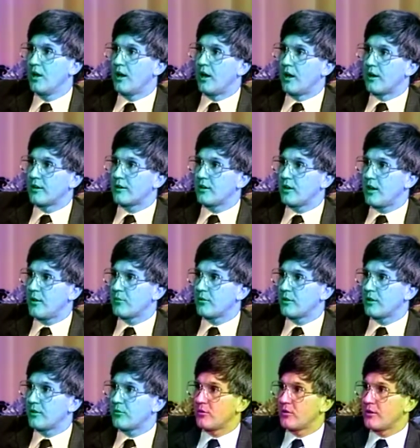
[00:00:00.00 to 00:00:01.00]
I
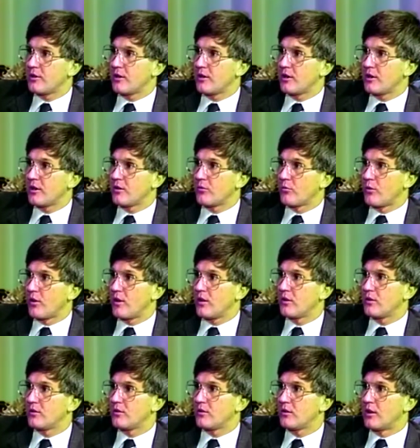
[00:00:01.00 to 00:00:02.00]
commonly will hear,
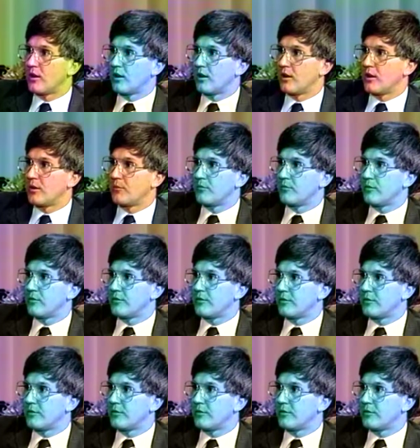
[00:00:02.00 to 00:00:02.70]
well, um,